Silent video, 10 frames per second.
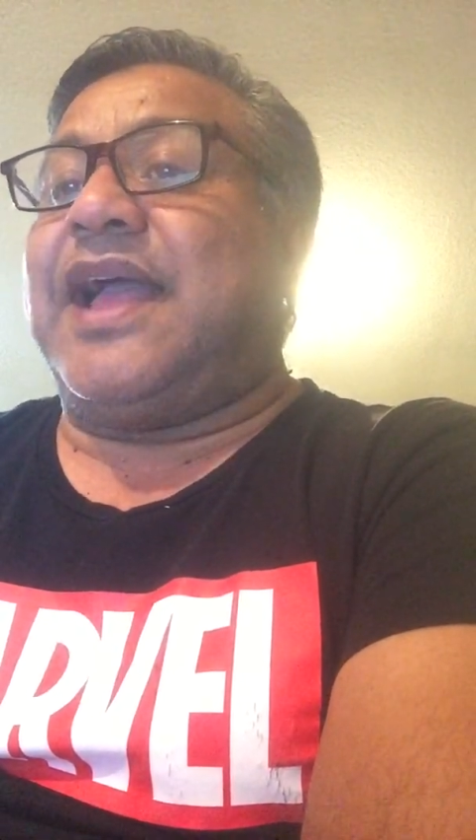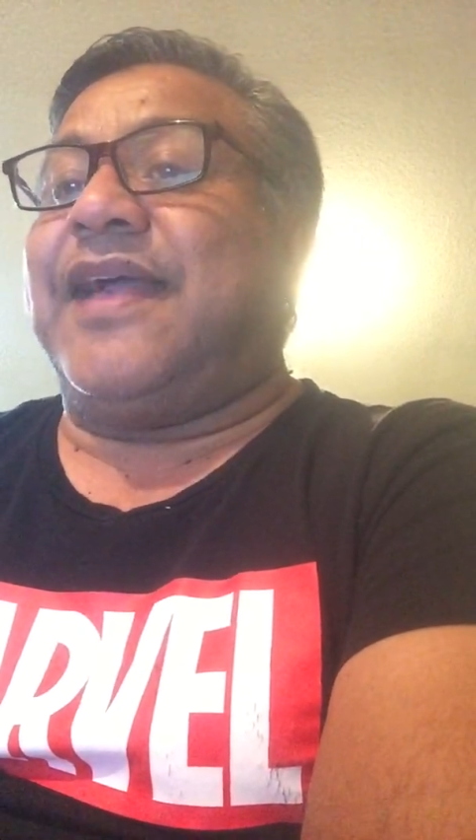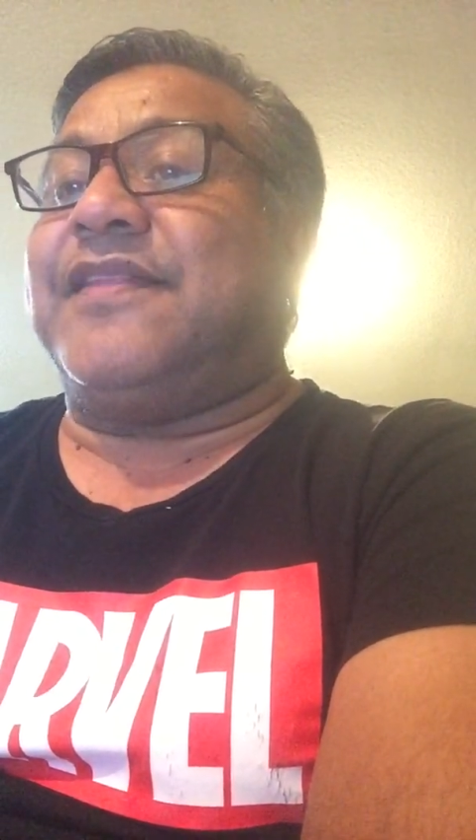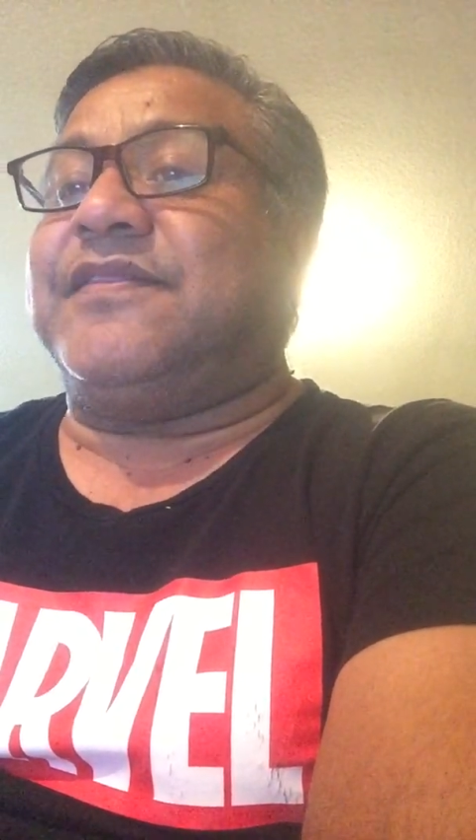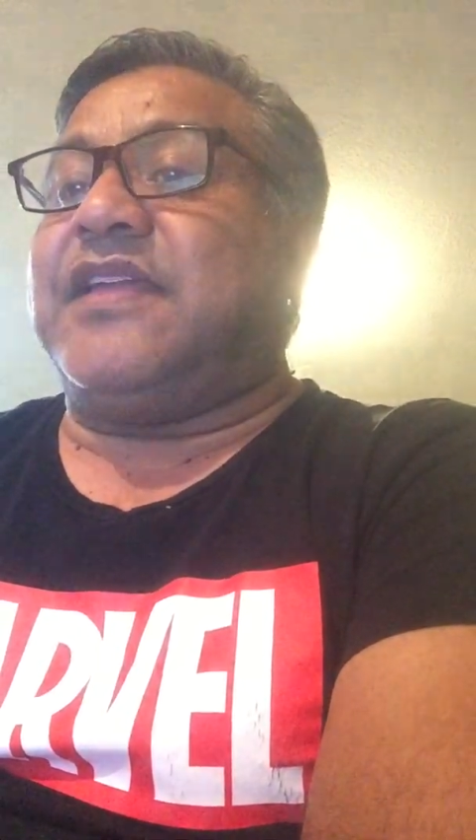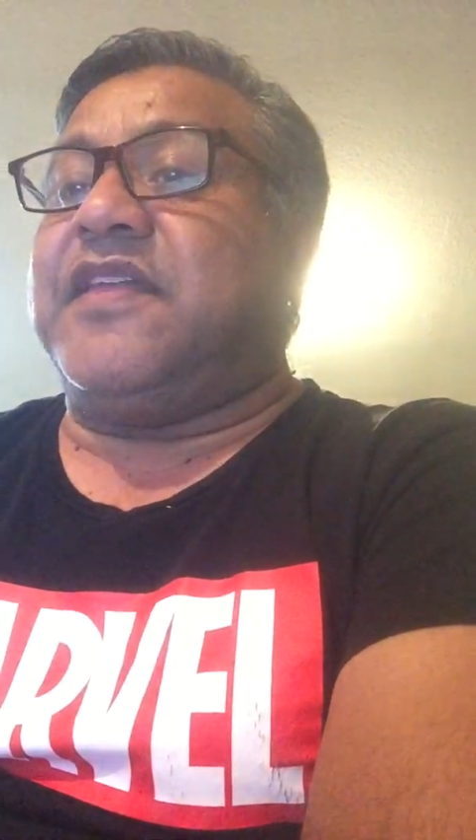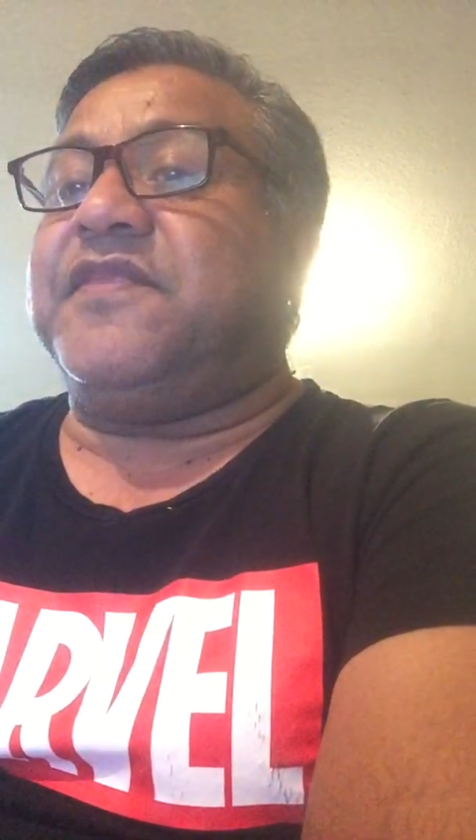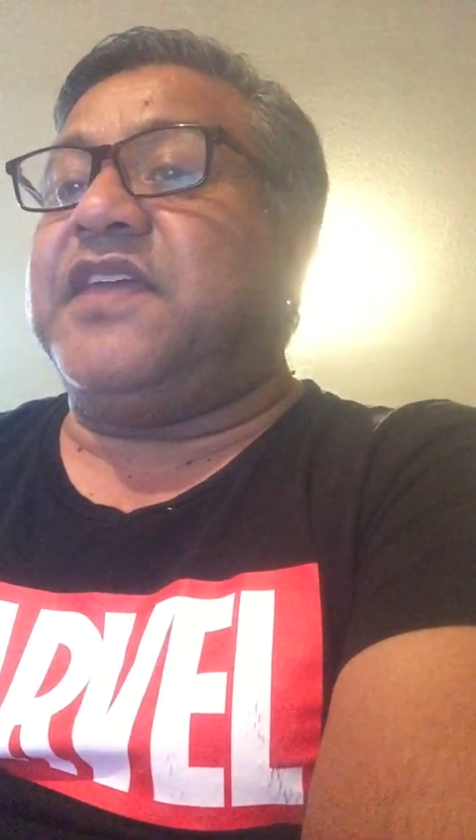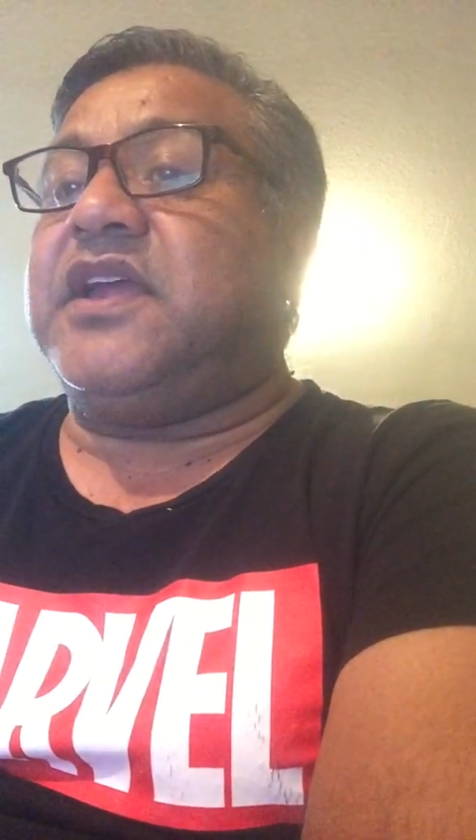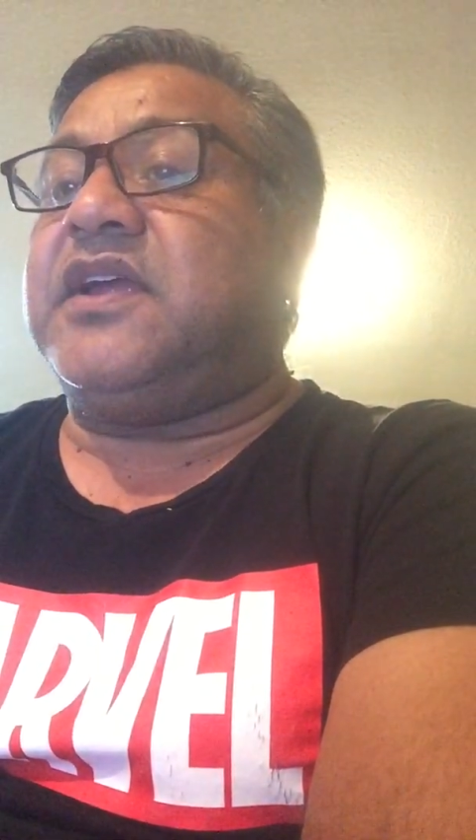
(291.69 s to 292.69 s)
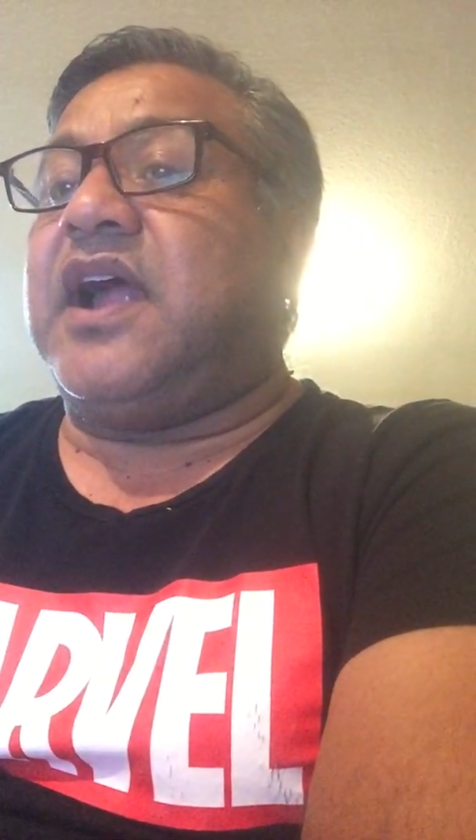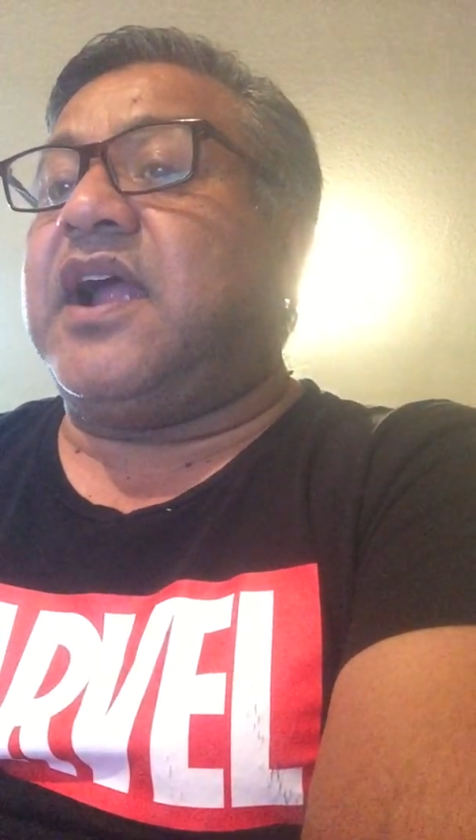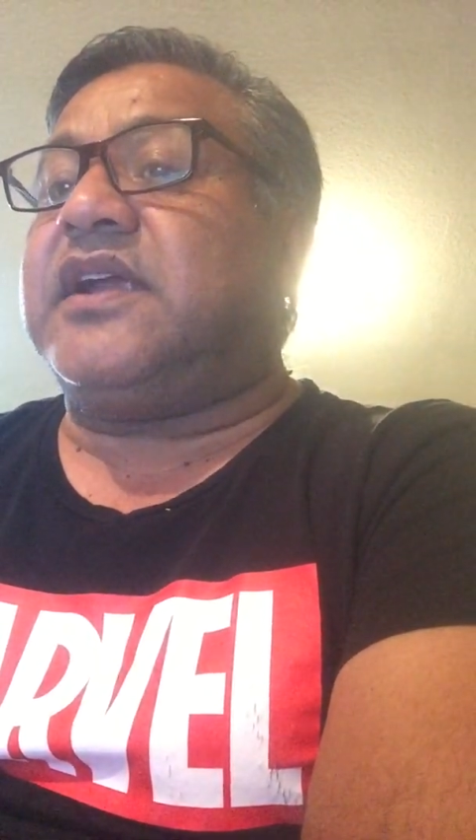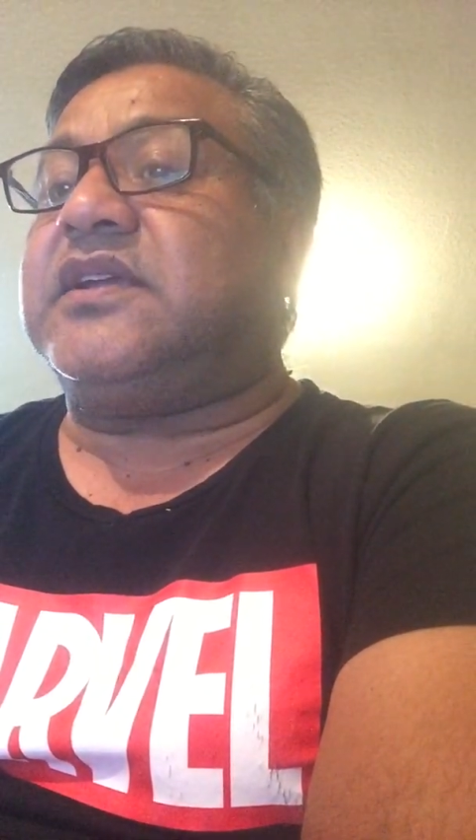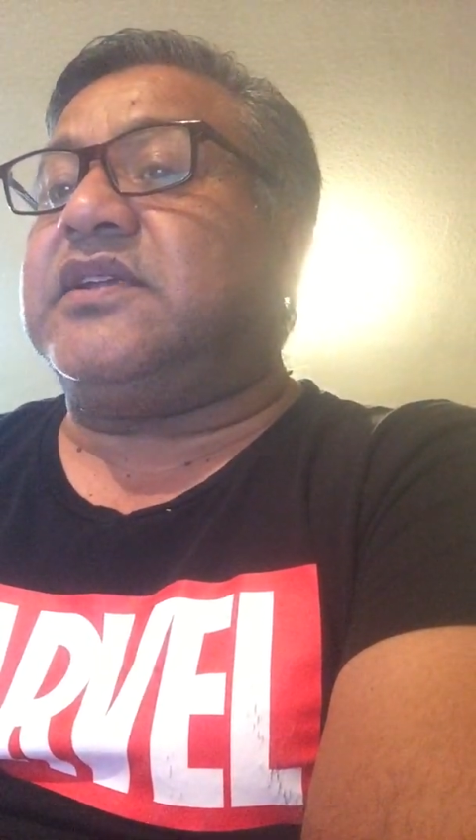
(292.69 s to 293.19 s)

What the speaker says: and there are